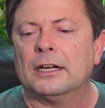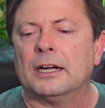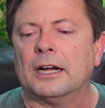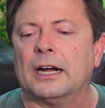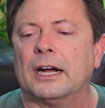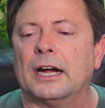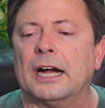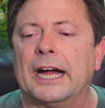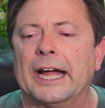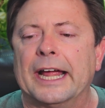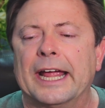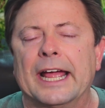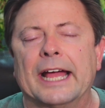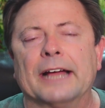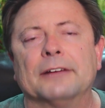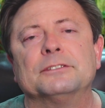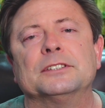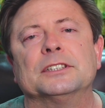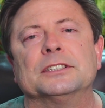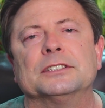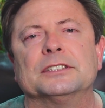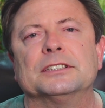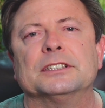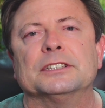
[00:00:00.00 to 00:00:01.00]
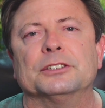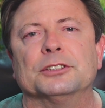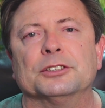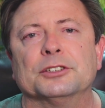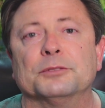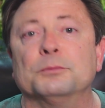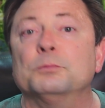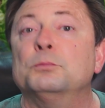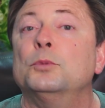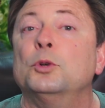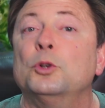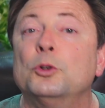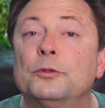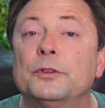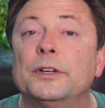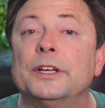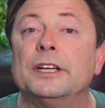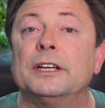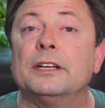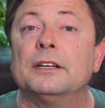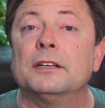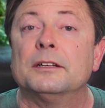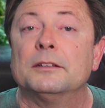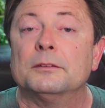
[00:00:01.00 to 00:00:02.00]
I have considered
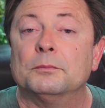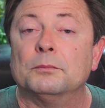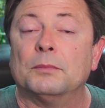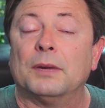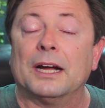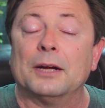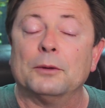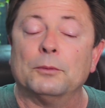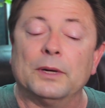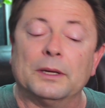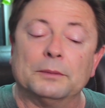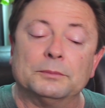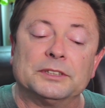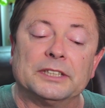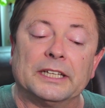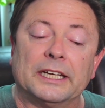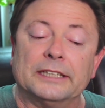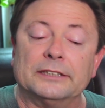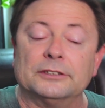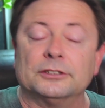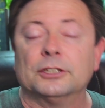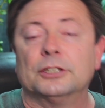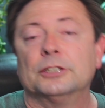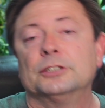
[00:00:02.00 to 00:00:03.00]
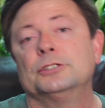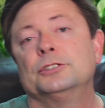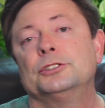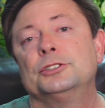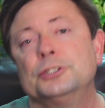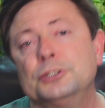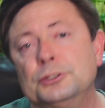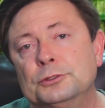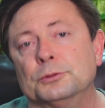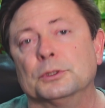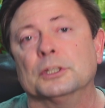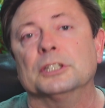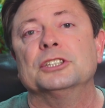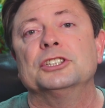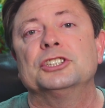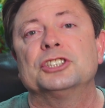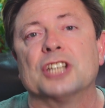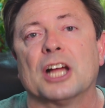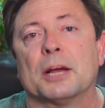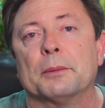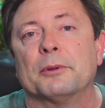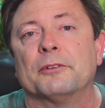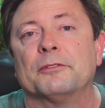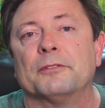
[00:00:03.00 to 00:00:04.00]
moving my website to
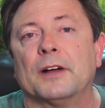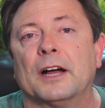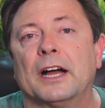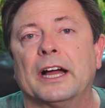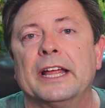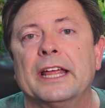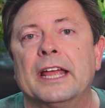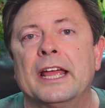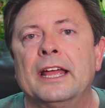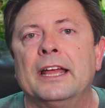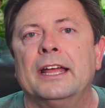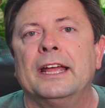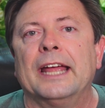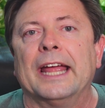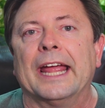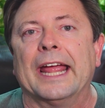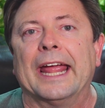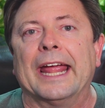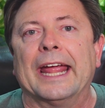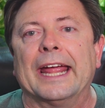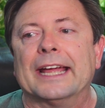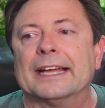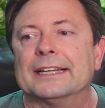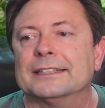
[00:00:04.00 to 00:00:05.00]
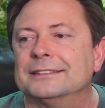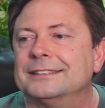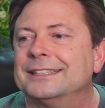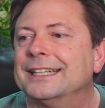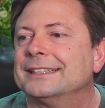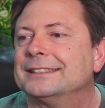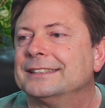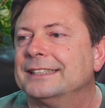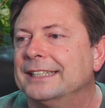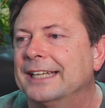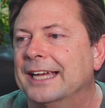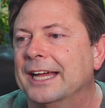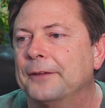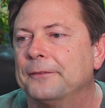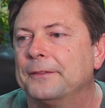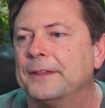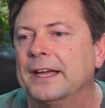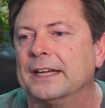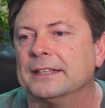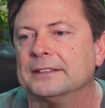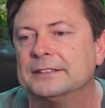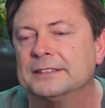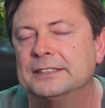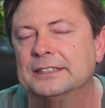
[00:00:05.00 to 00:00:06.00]
Shopify and testing out
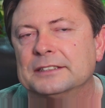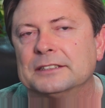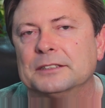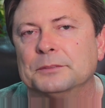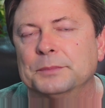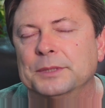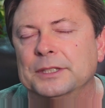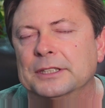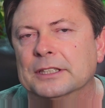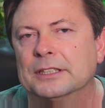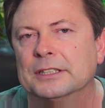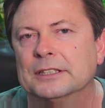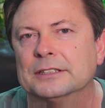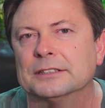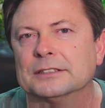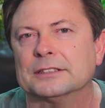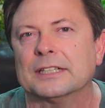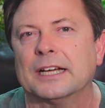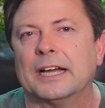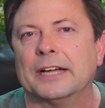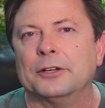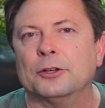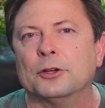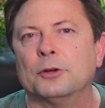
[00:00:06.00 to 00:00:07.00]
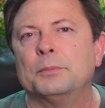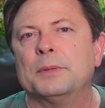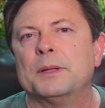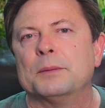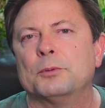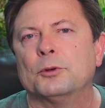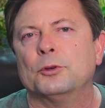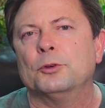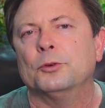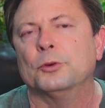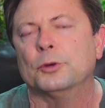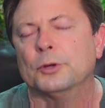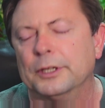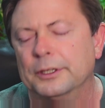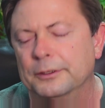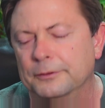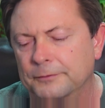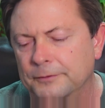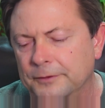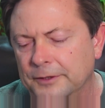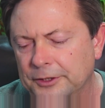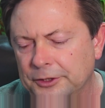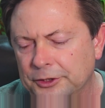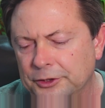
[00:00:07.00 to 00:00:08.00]
that system because I know people who
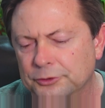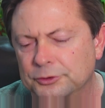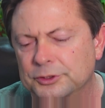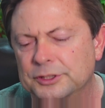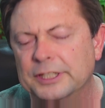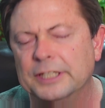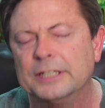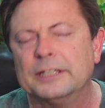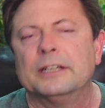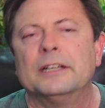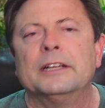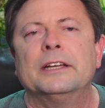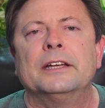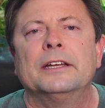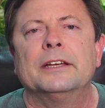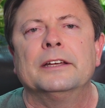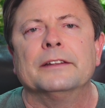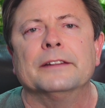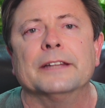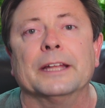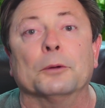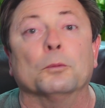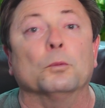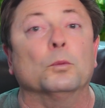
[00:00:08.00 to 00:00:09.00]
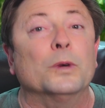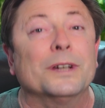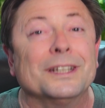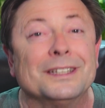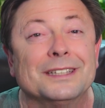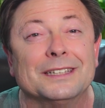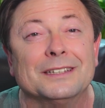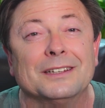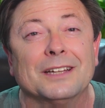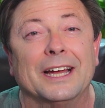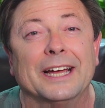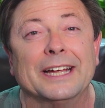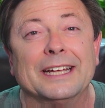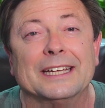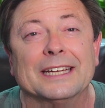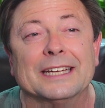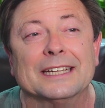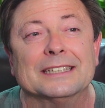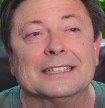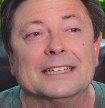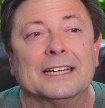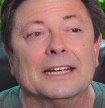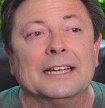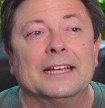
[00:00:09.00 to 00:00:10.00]
have used it, they really like
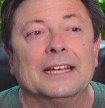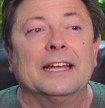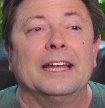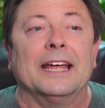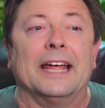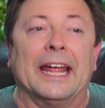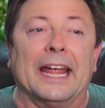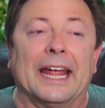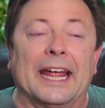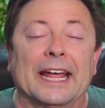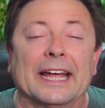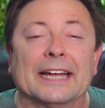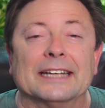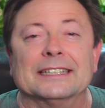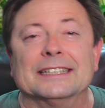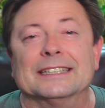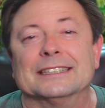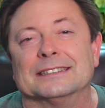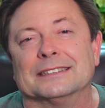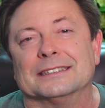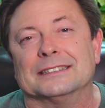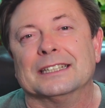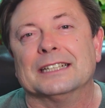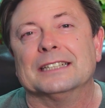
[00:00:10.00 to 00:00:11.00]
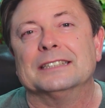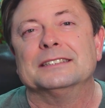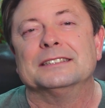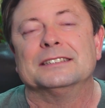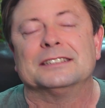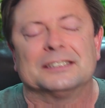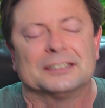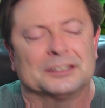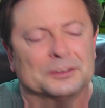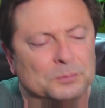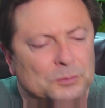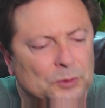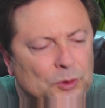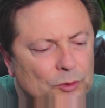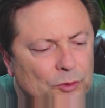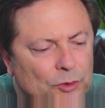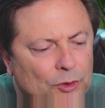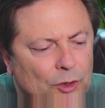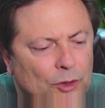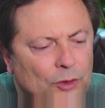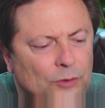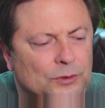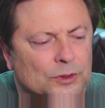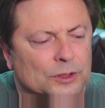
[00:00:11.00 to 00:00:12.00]
it, and it does
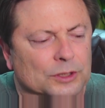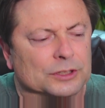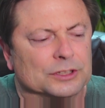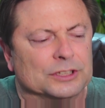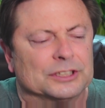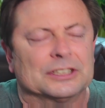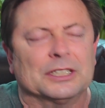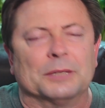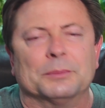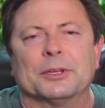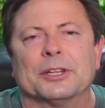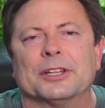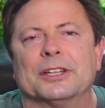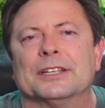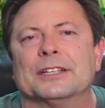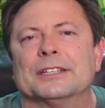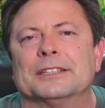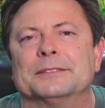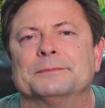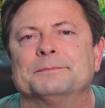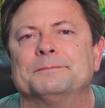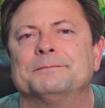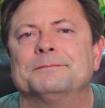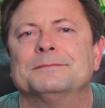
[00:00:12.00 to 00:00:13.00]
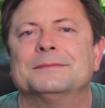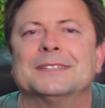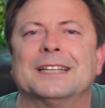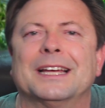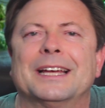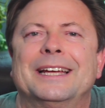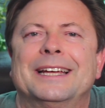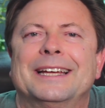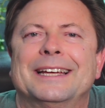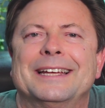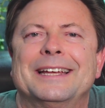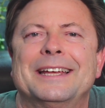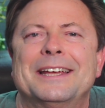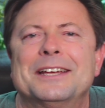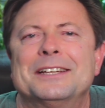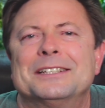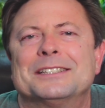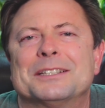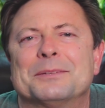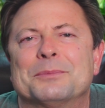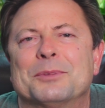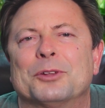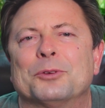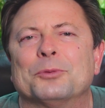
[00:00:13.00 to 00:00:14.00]
smooth over some of
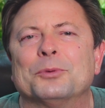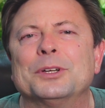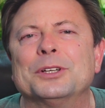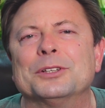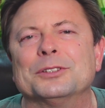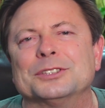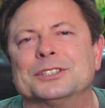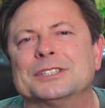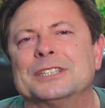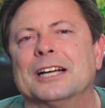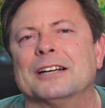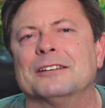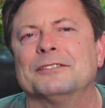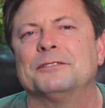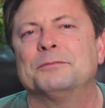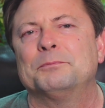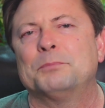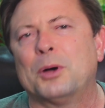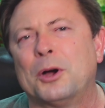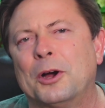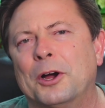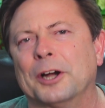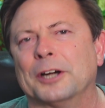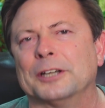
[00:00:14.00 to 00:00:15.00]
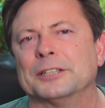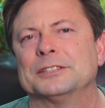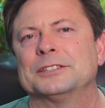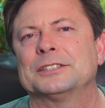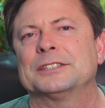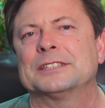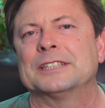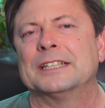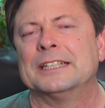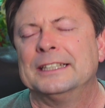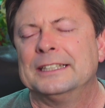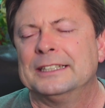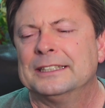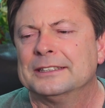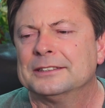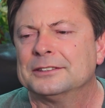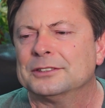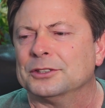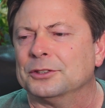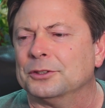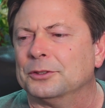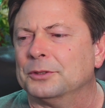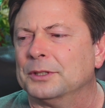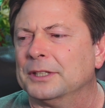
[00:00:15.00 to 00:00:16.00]
the real tough parts.
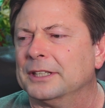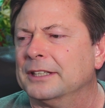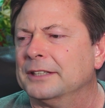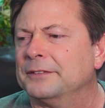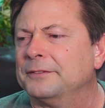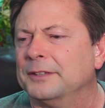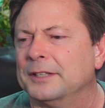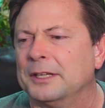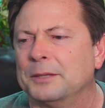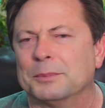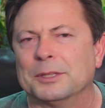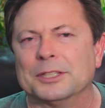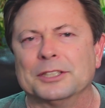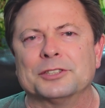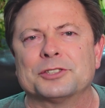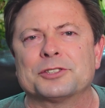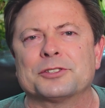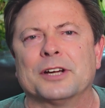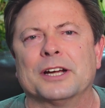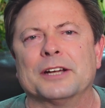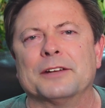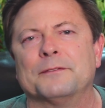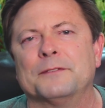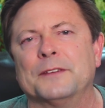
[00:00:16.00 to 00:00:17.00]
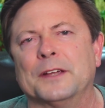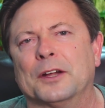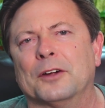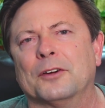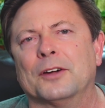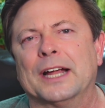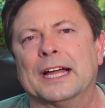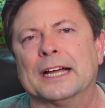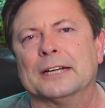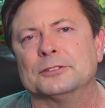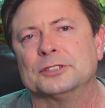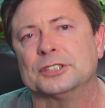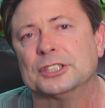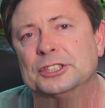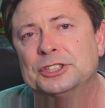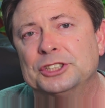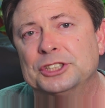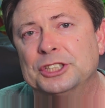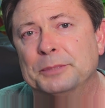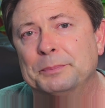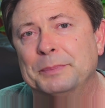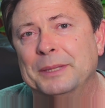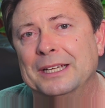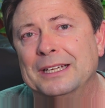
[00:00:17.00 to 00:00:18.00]
So if anybody's trying to figure out
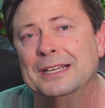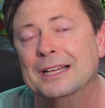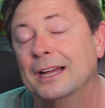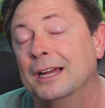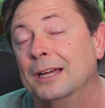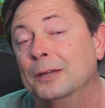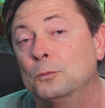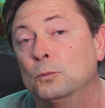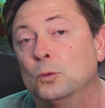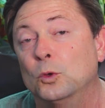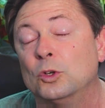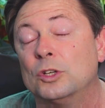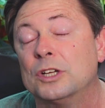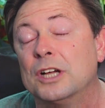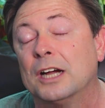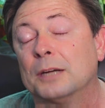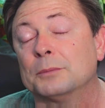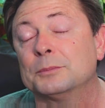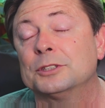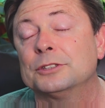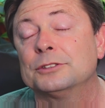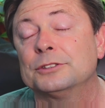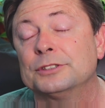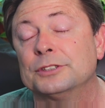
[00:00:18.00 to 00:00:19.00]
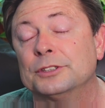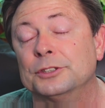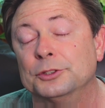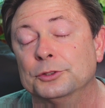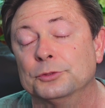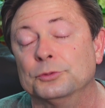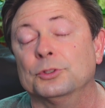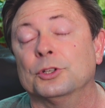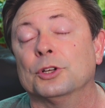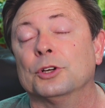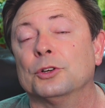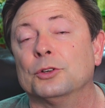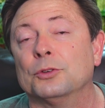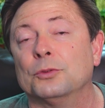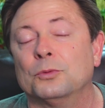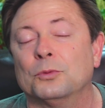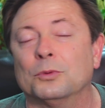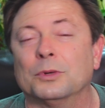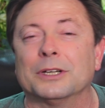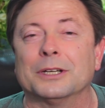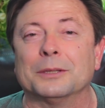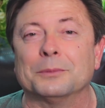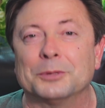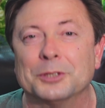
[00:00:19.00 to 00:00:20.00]
shipping on WooCommerce, you know
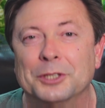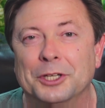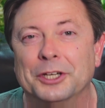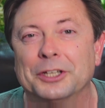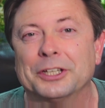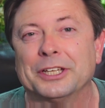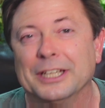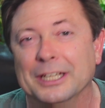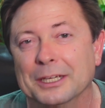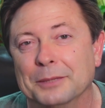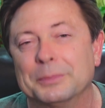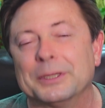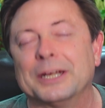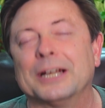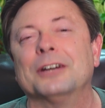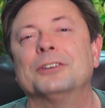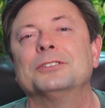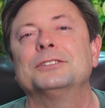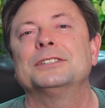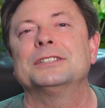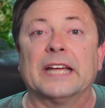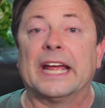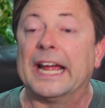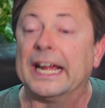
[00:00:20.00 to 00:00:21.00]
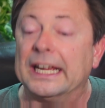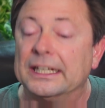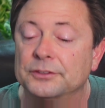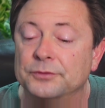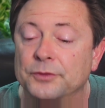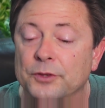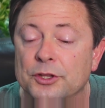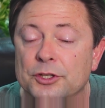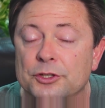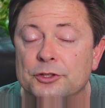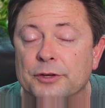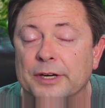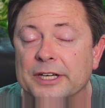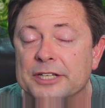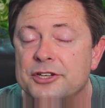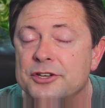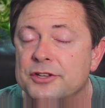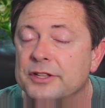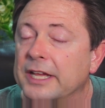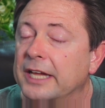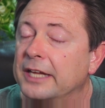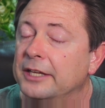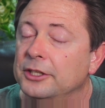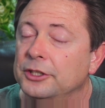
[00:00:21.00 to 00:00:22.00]
what I'm talking about. As for the
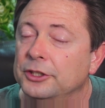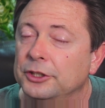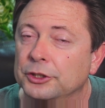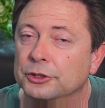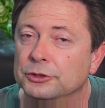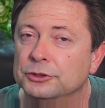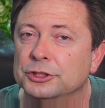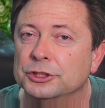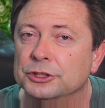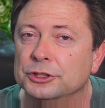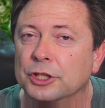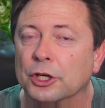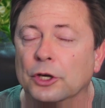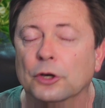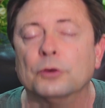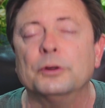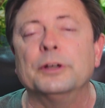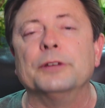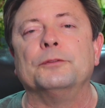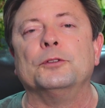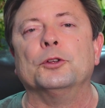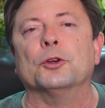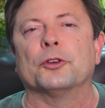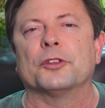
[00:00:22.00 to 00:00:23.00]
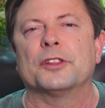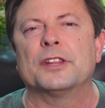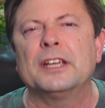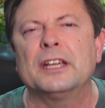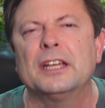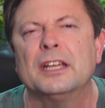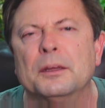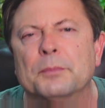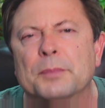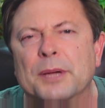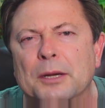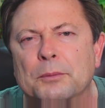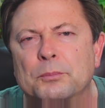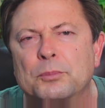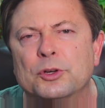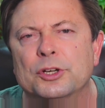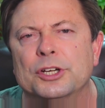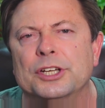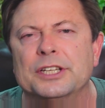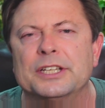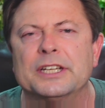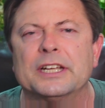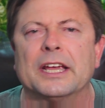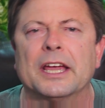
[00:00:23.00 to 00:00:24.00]
direction that you should go if you're thinking about
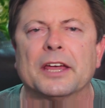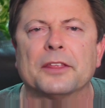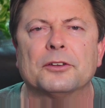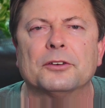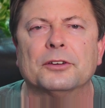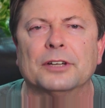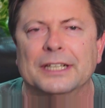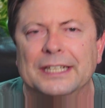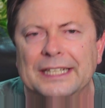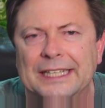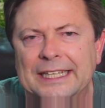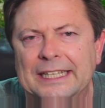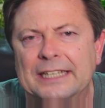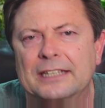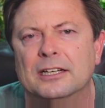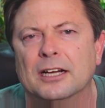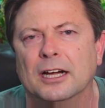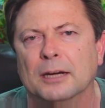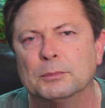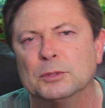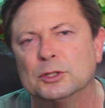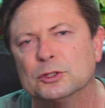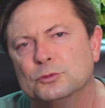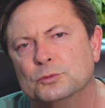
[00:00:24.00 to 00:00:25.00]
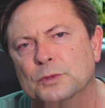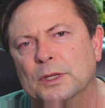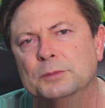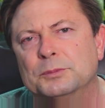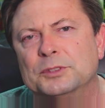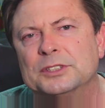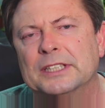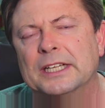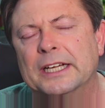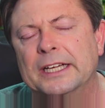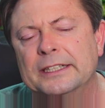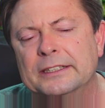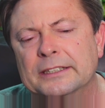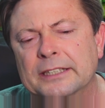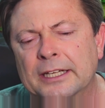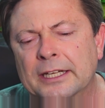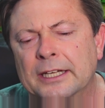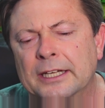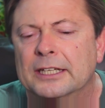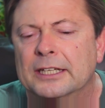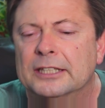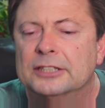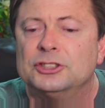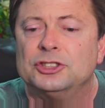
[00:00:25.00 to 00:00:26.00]
putting together an e-commerce website,
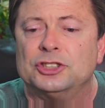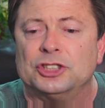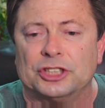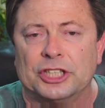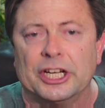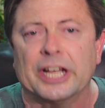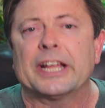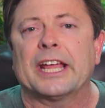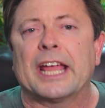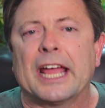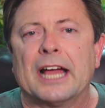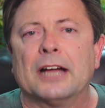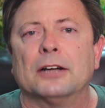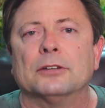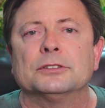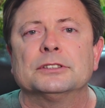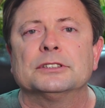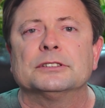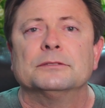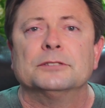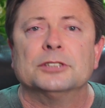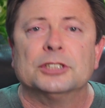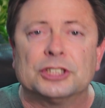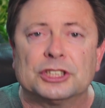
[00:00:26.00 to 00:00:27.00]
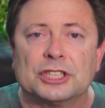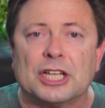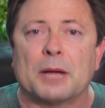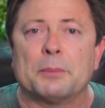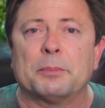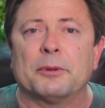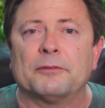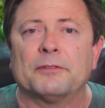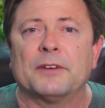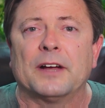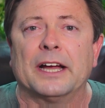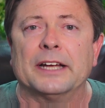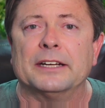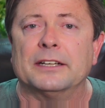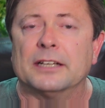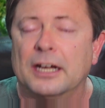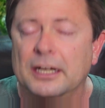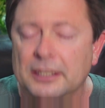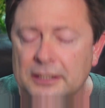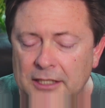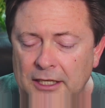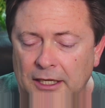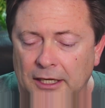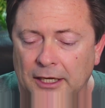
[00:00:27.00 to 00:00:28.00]
check out
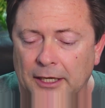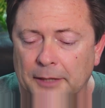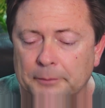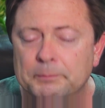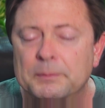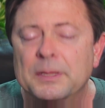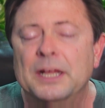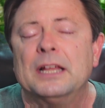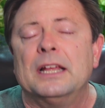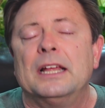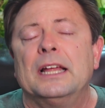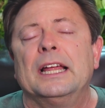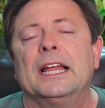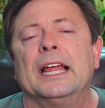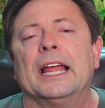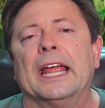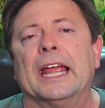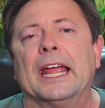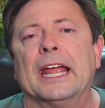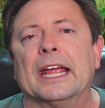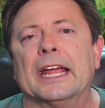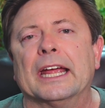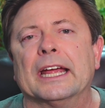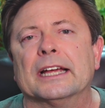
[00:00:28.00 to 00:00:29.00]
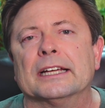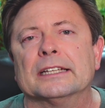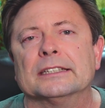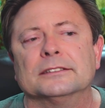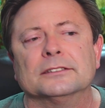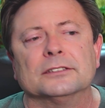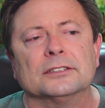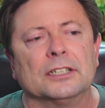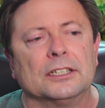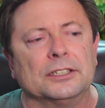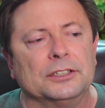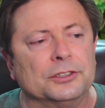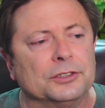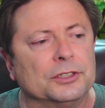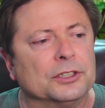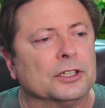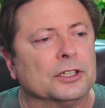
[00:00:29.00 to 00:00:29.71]
Shopify.com. And you can